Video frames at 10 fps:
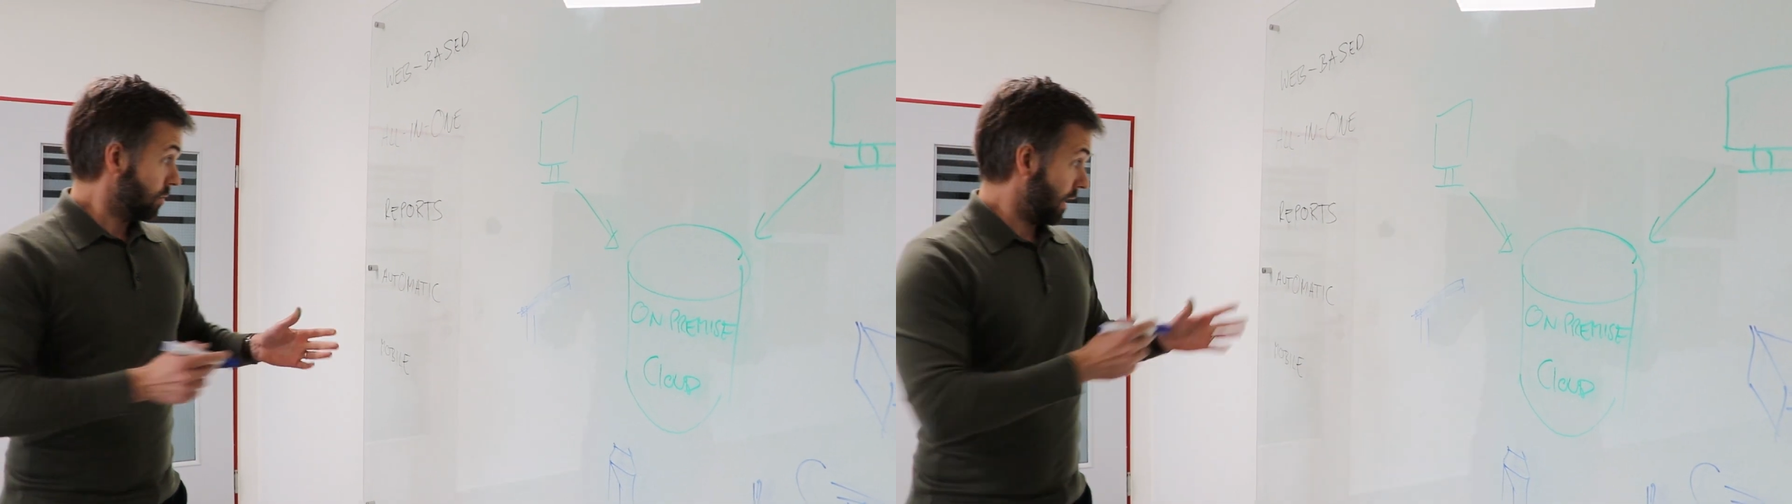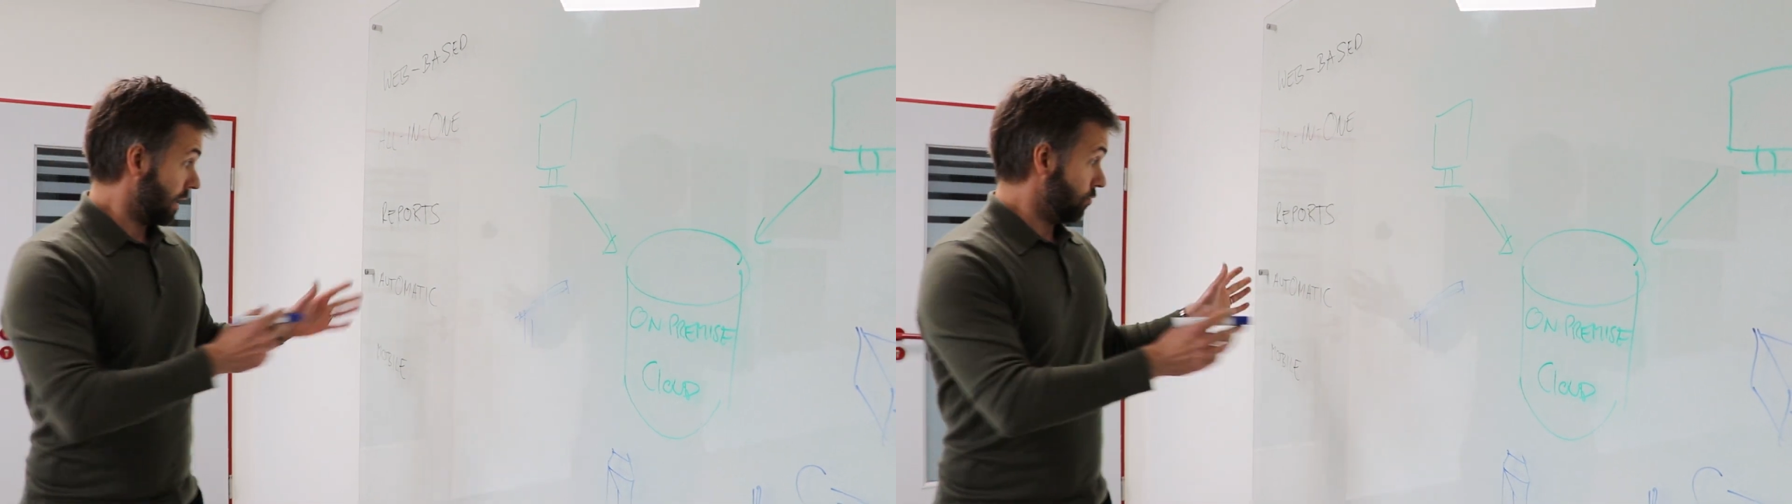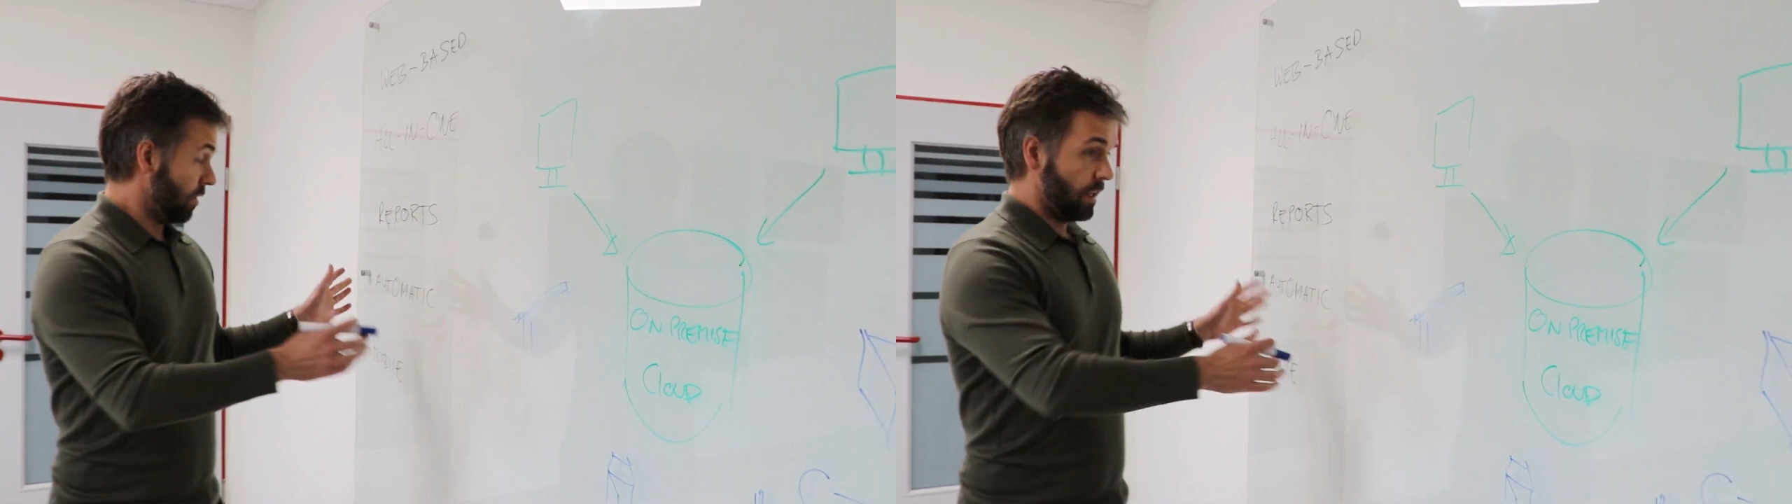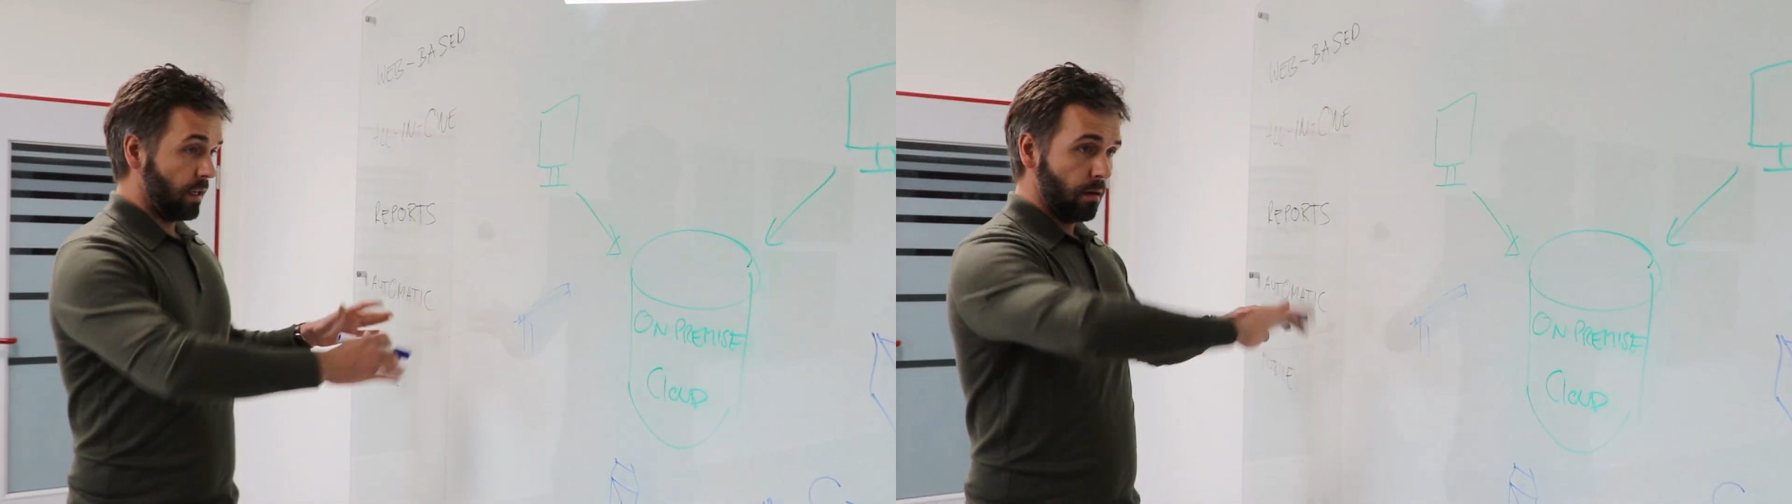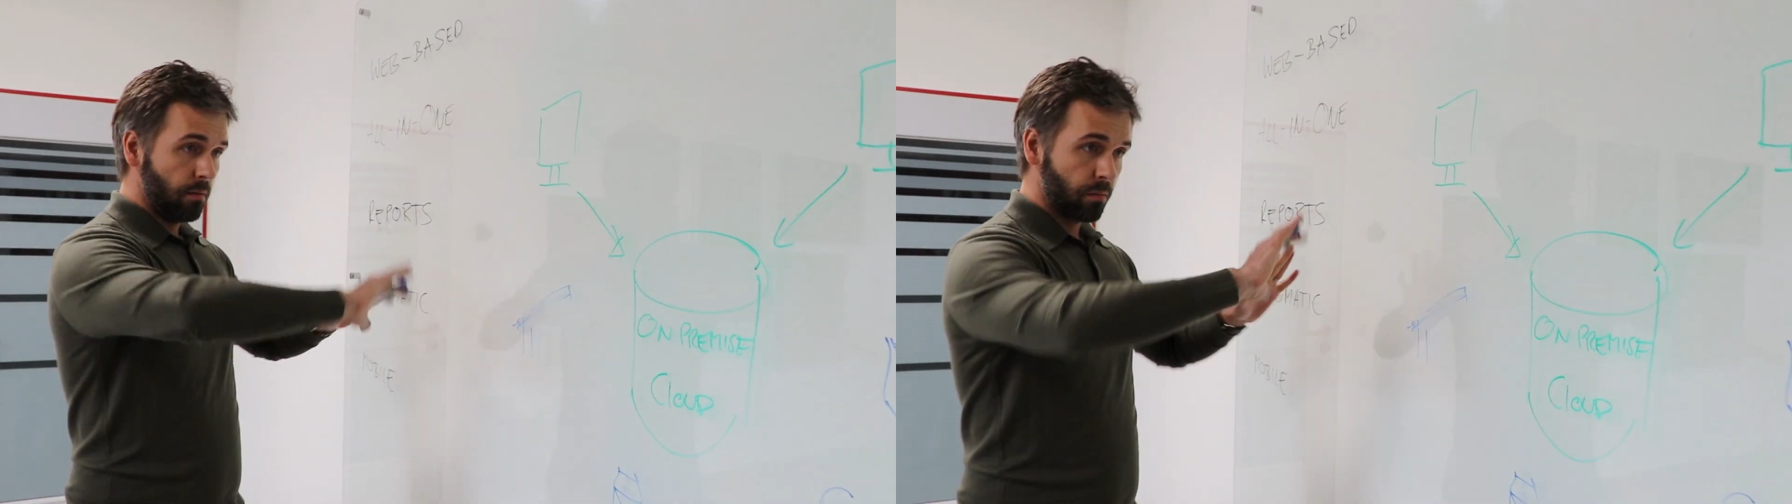to make it
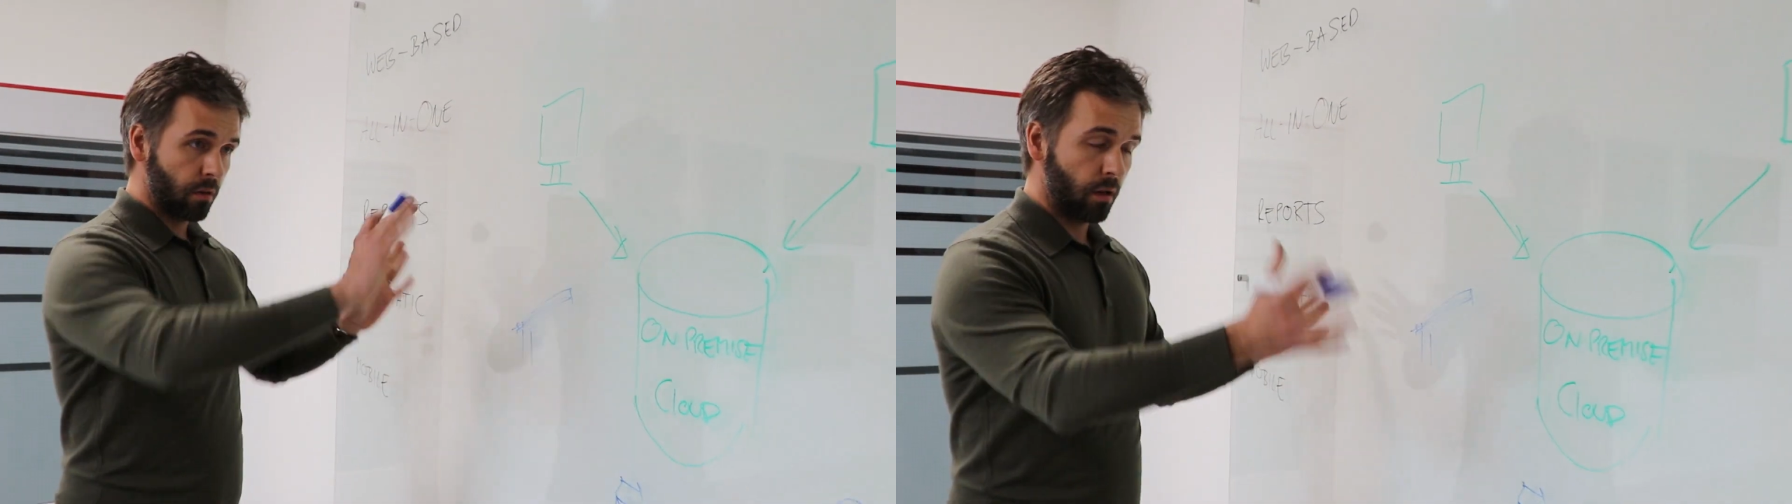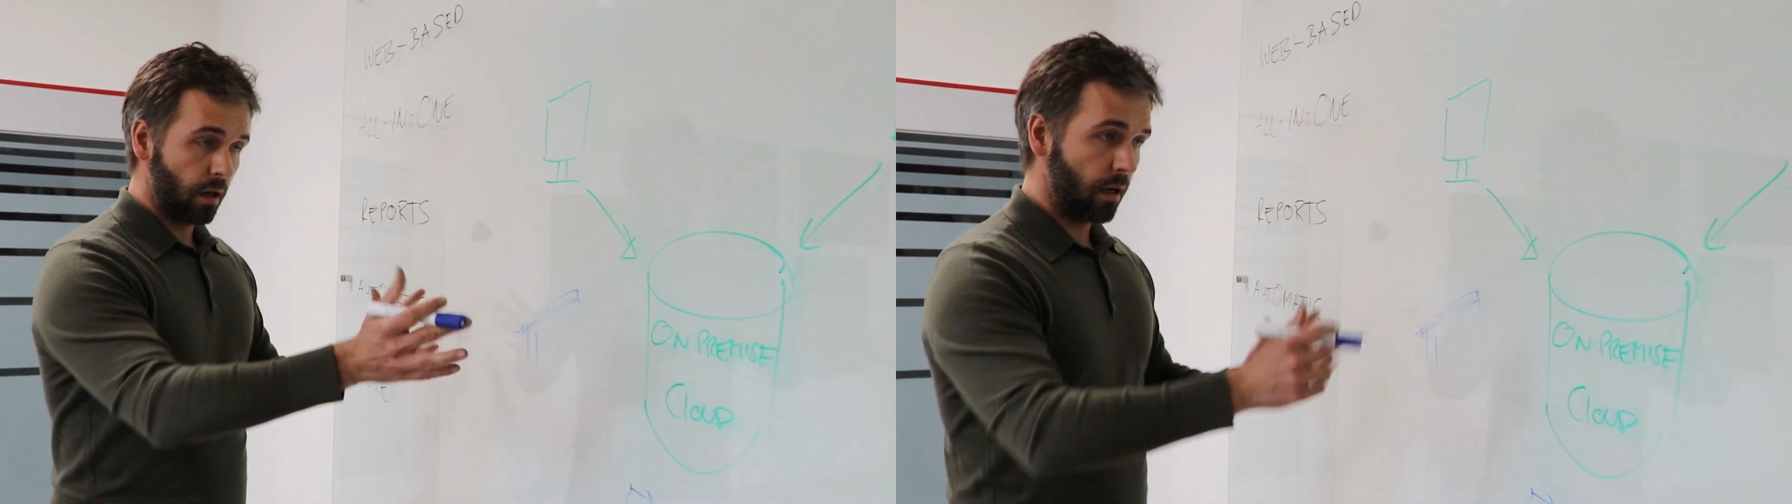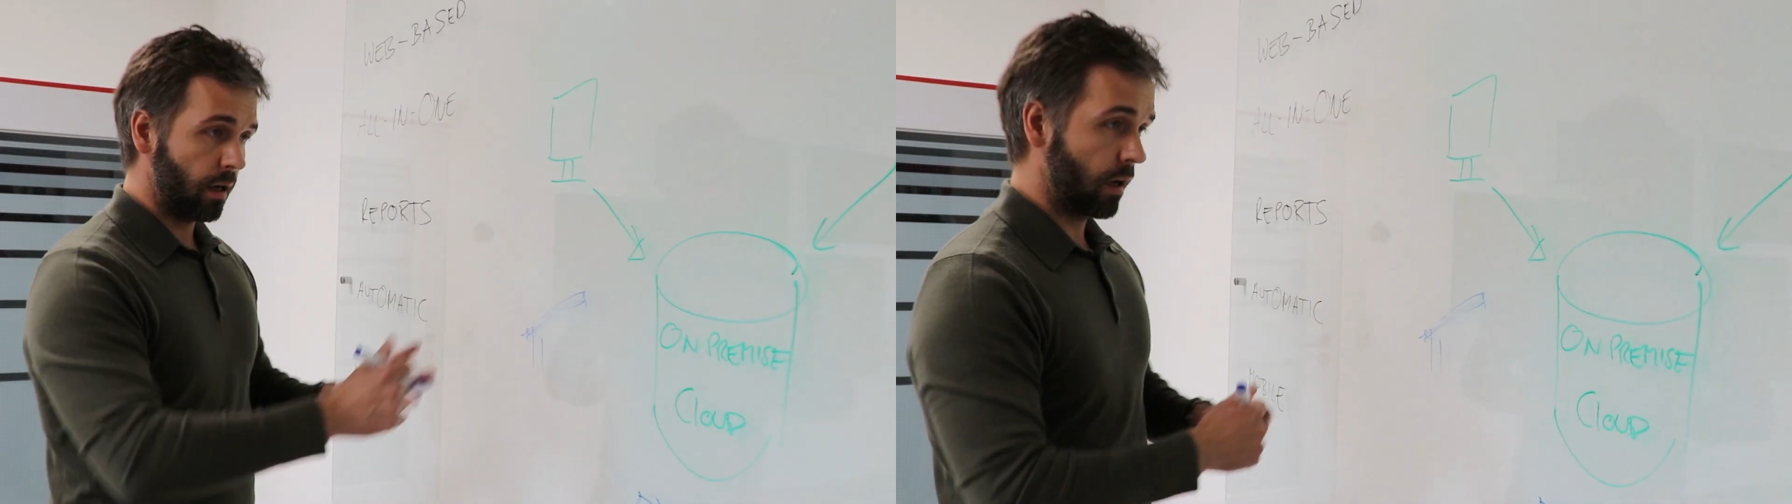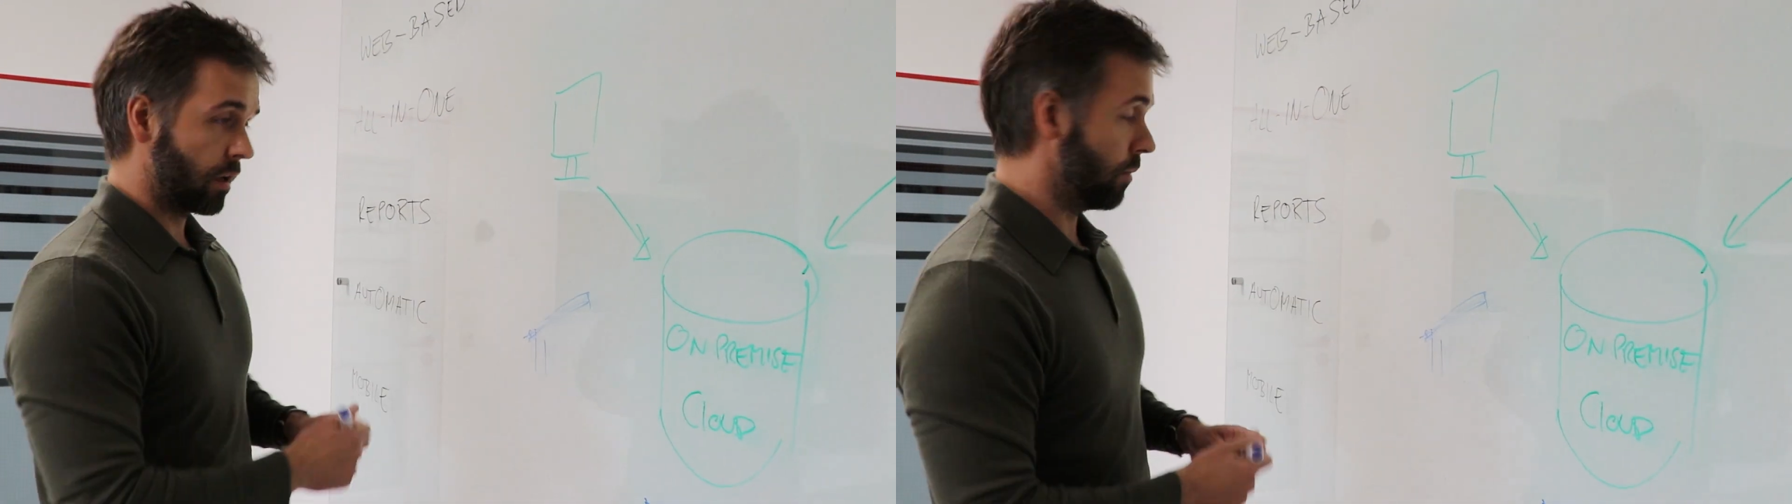really uh,